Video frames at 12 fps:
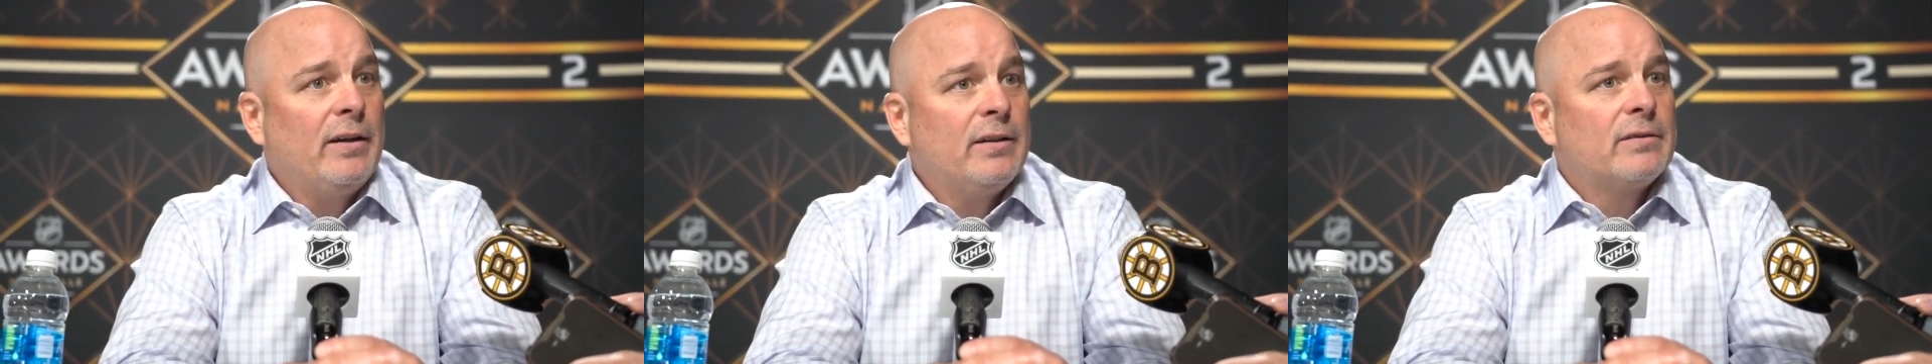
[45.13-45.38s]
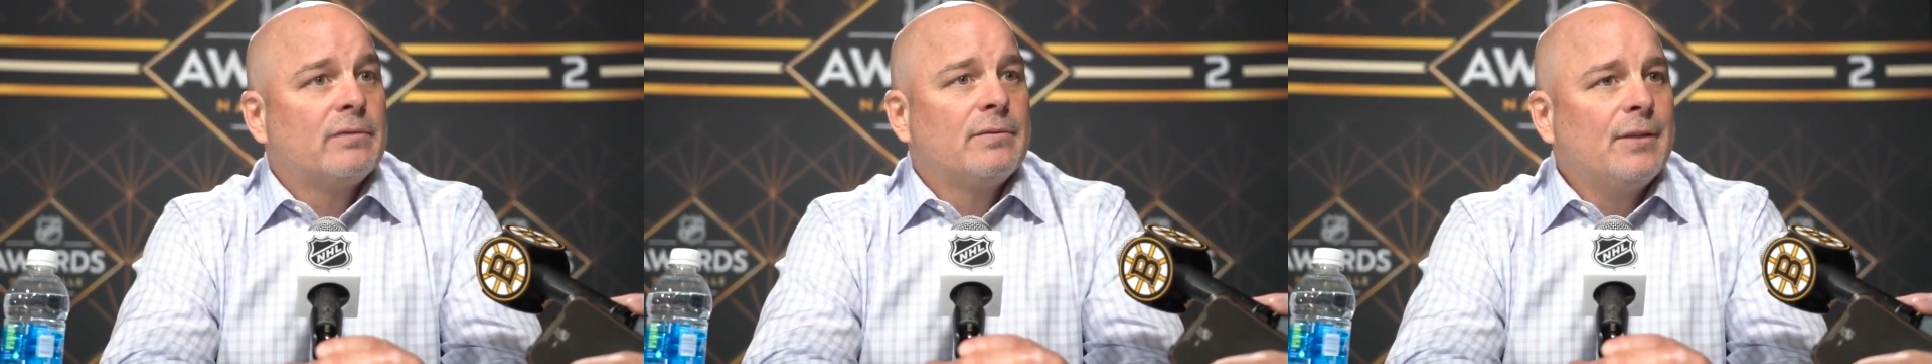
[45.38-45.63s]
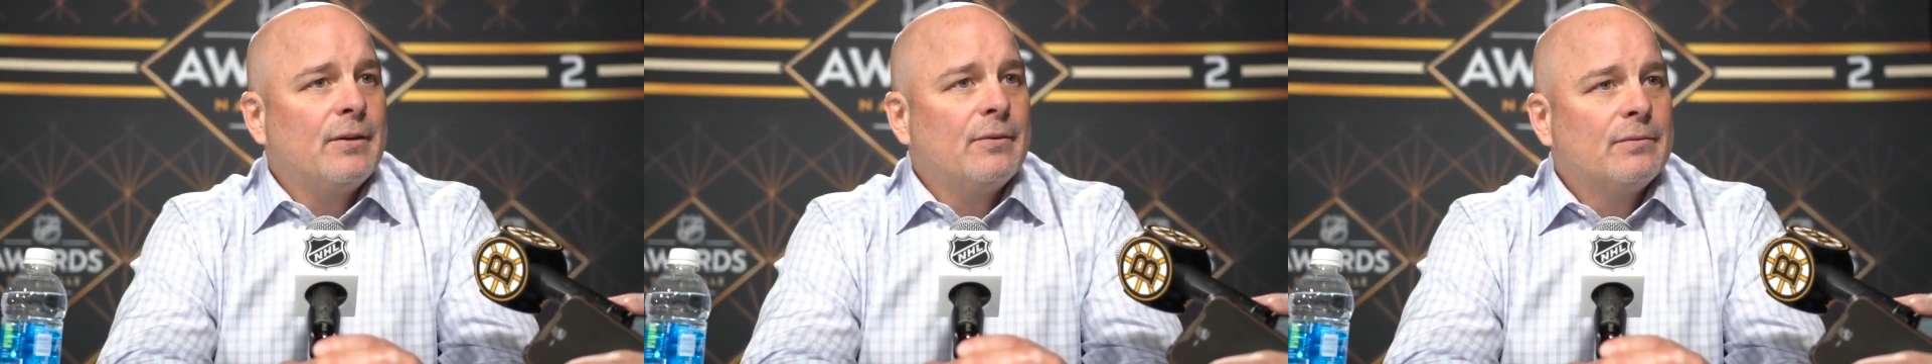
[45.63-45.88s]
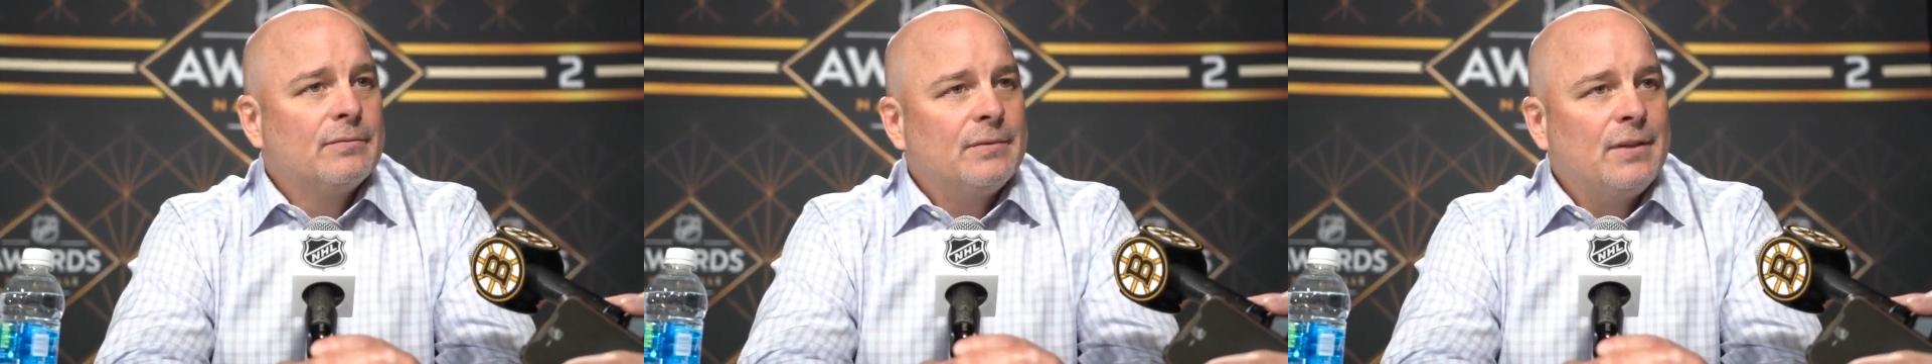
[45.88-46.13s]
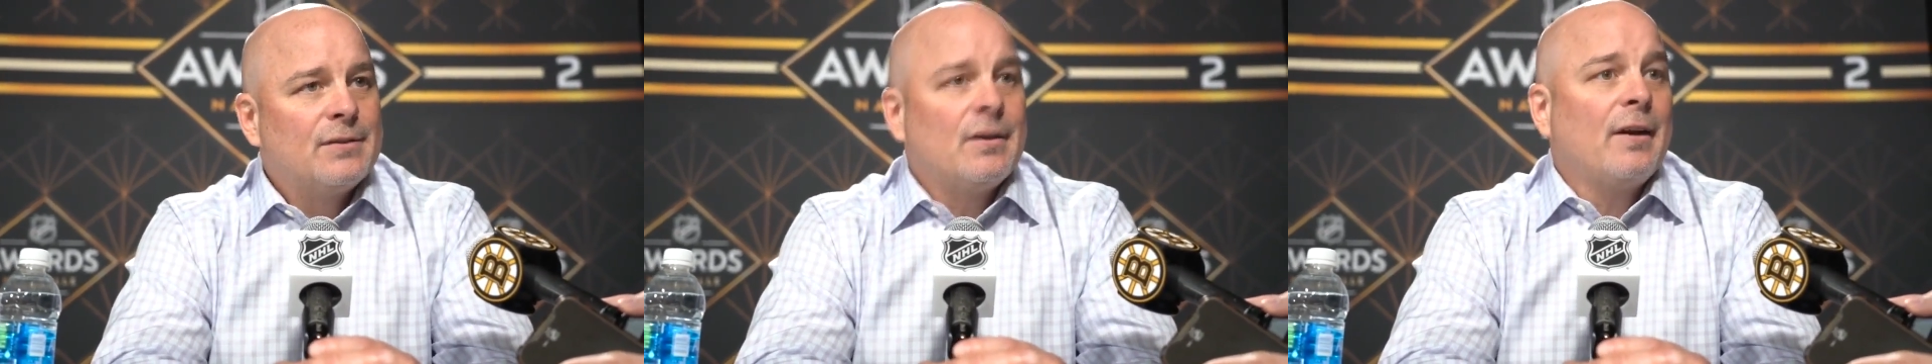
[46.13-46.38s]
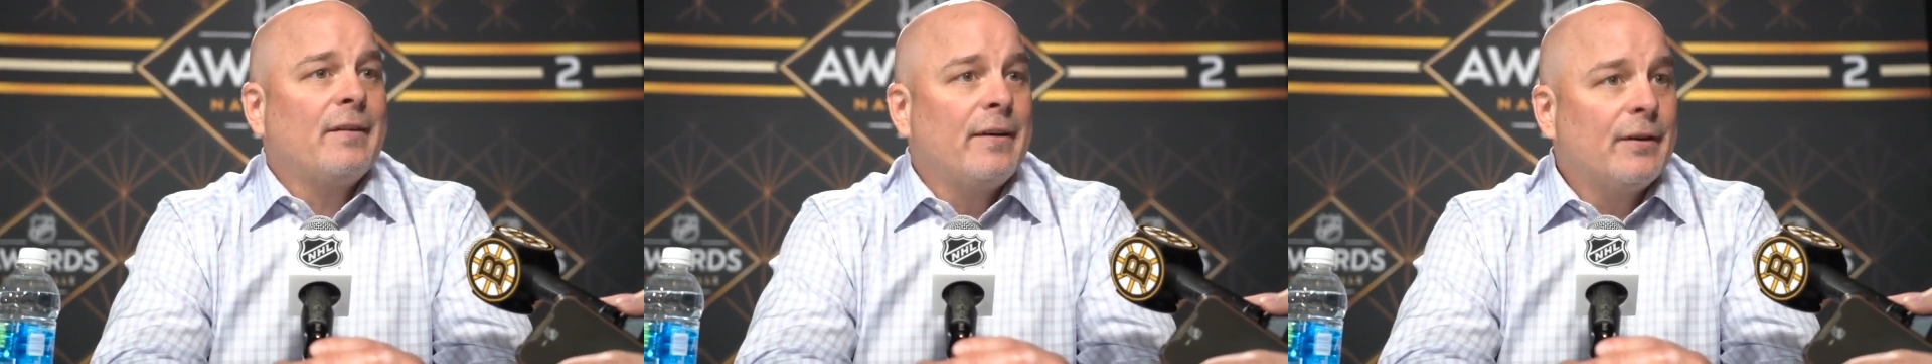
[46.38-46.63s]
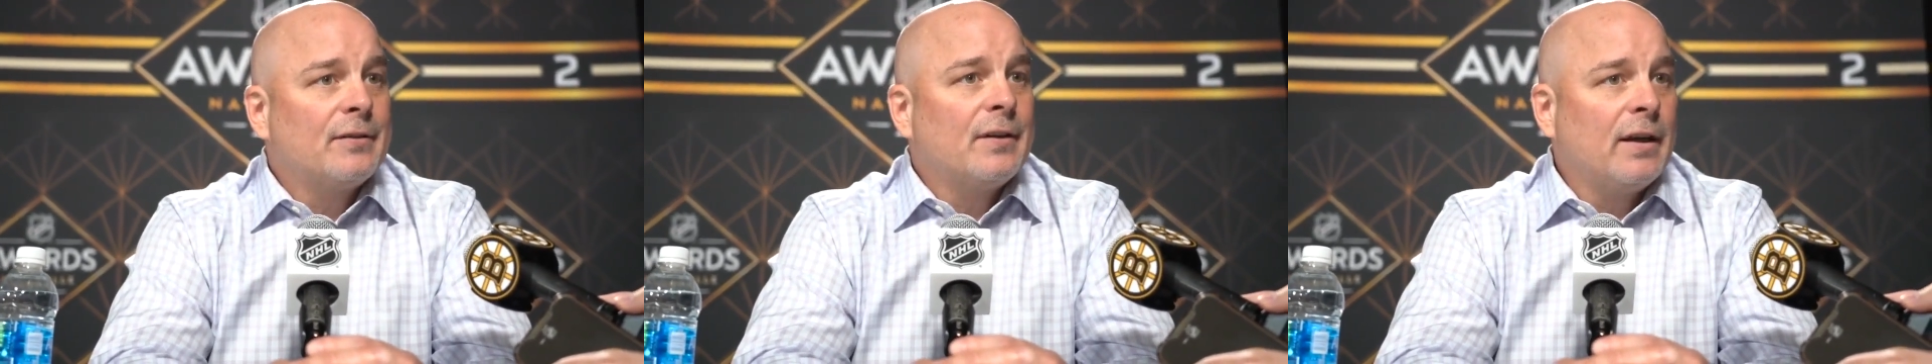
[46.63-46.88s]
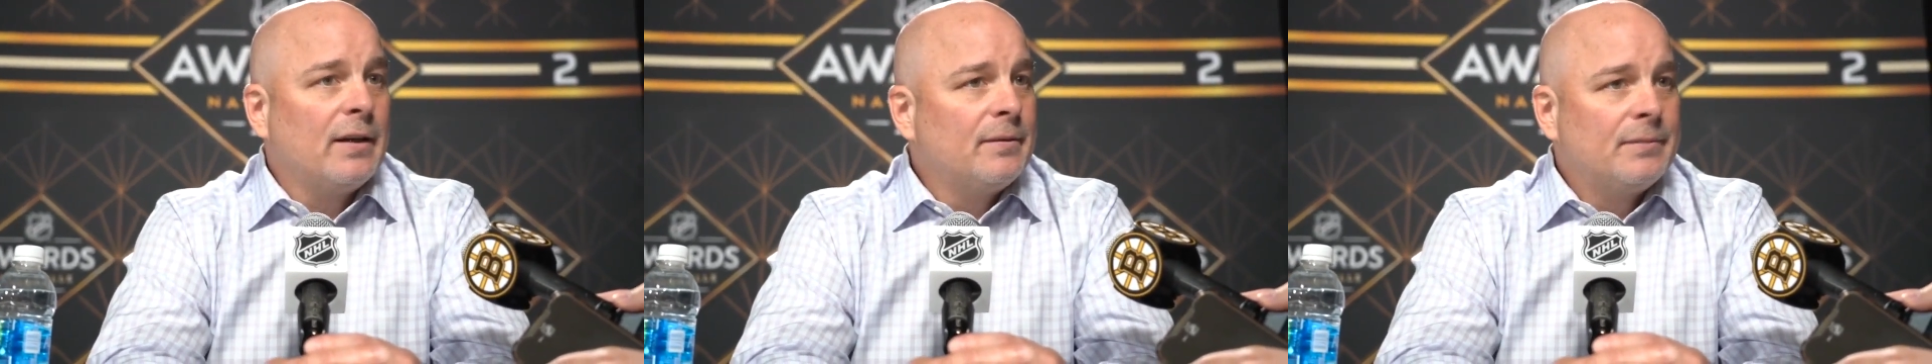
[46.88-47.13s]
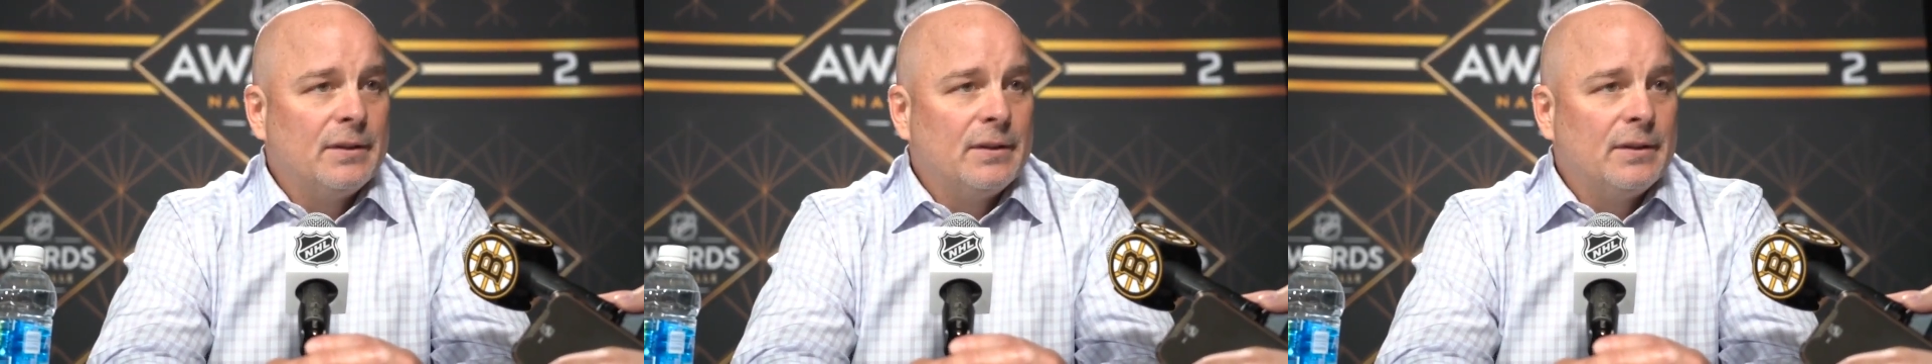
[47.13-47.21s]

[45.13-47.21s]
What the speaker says: he's, you know, he's not there tonight.